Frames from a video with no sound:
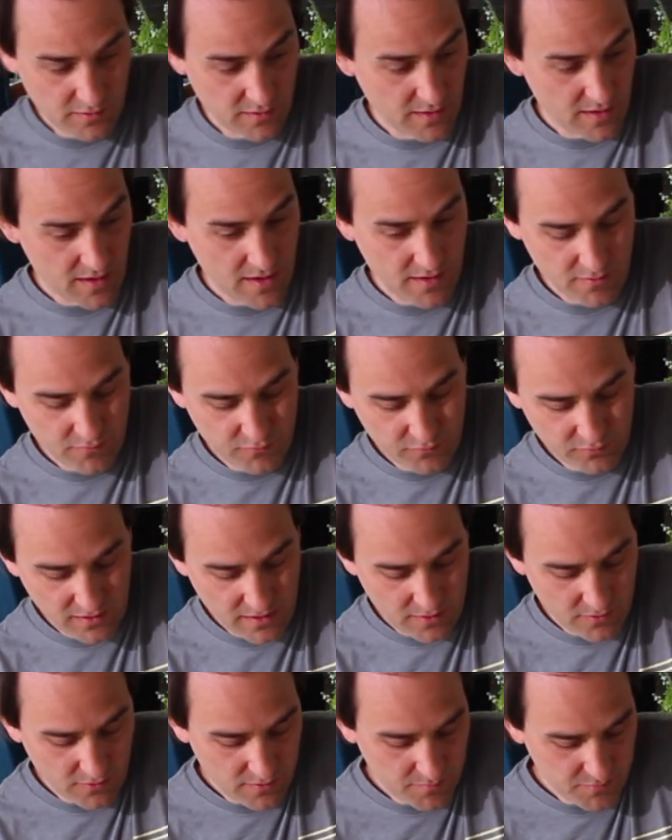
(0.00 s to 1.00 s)
Not of
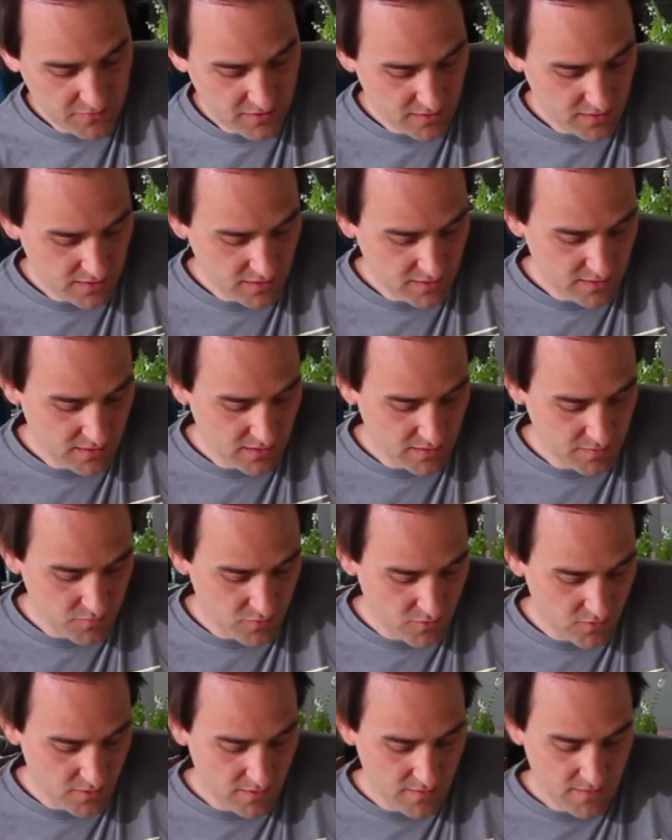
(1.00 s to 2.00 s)
flour, I'm going to need to get
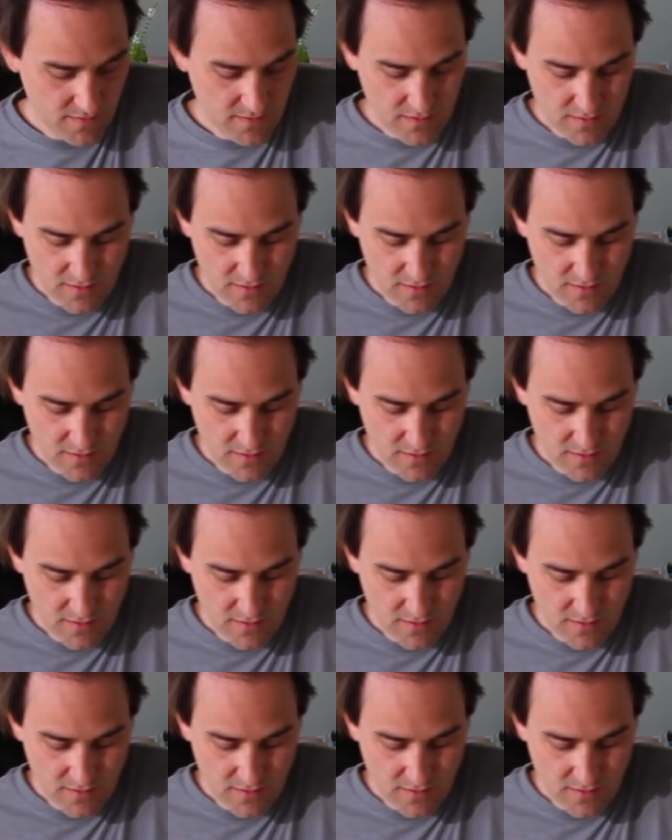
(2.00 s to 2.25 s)
more.